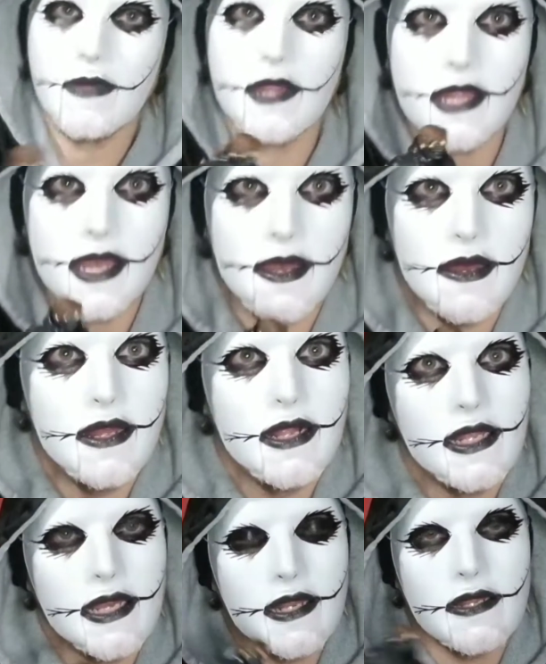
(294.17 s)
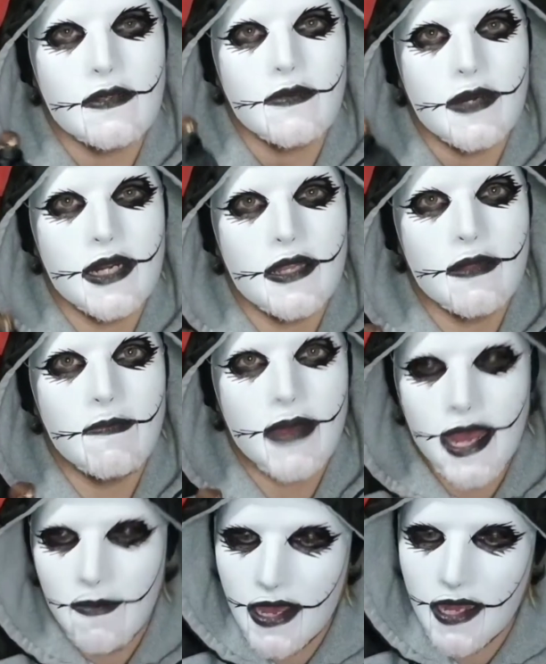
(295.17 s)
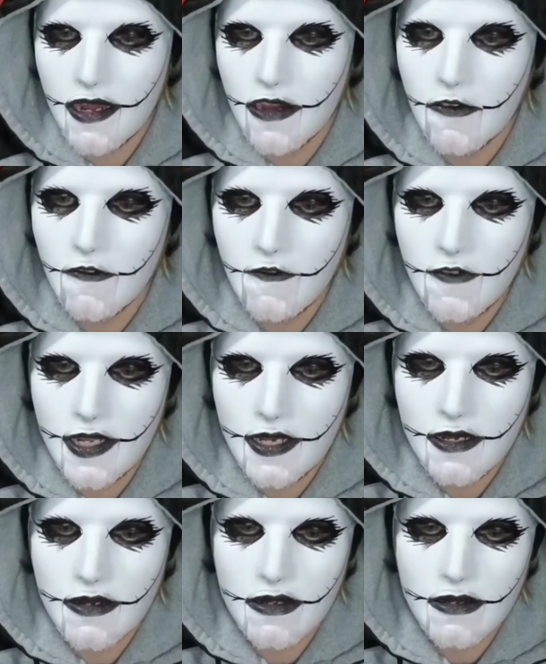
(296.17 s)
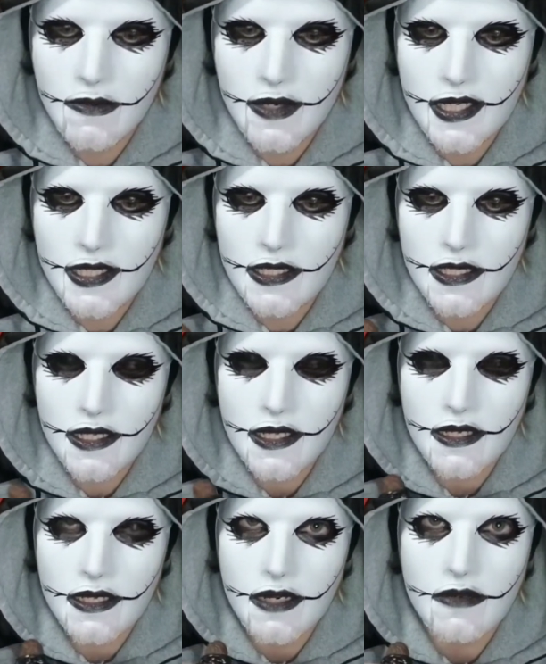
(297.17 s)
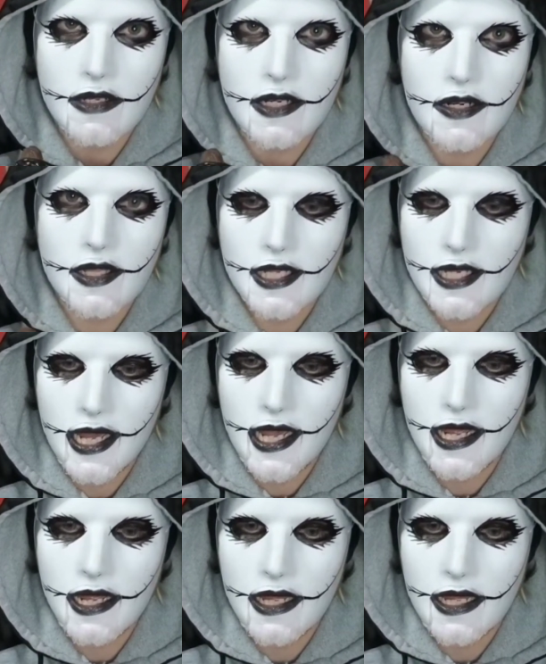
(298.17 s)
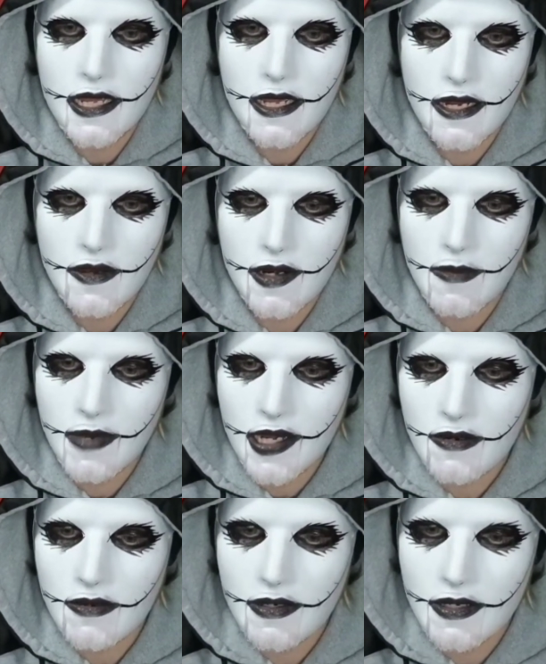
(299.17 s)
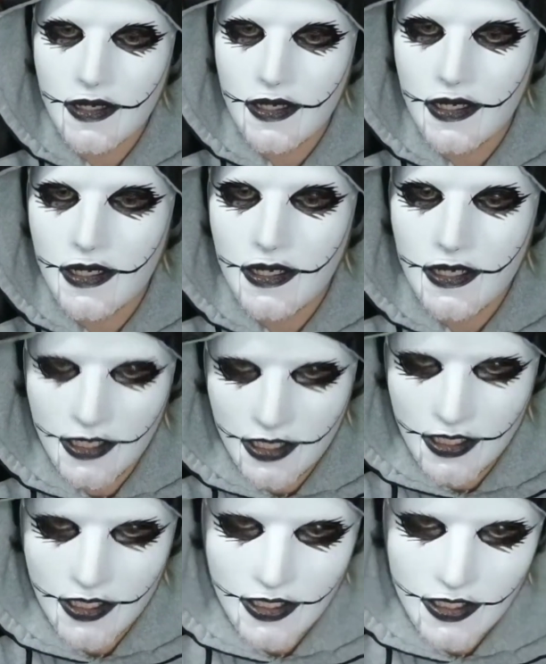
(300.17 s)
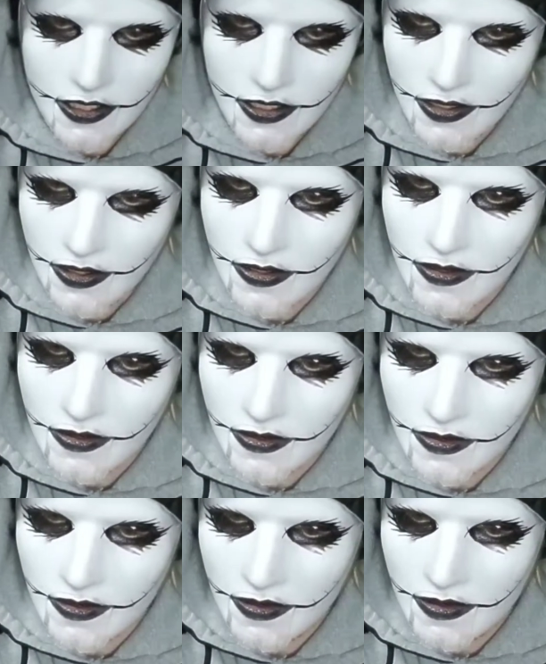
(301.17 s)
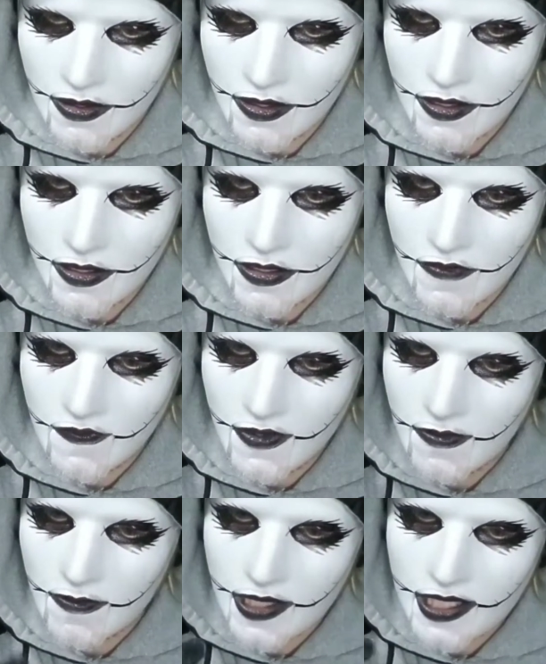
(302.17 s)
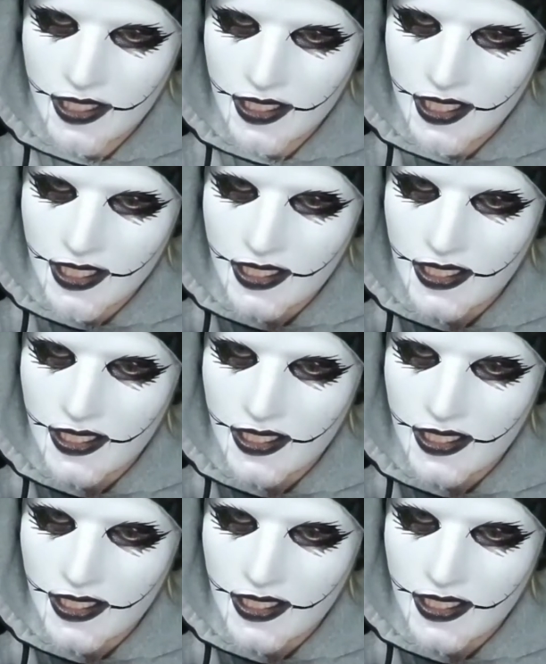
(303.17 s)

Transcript: that he doesn't wear the Batman outfit when he's out during the day and out and about. So there's a few places he has to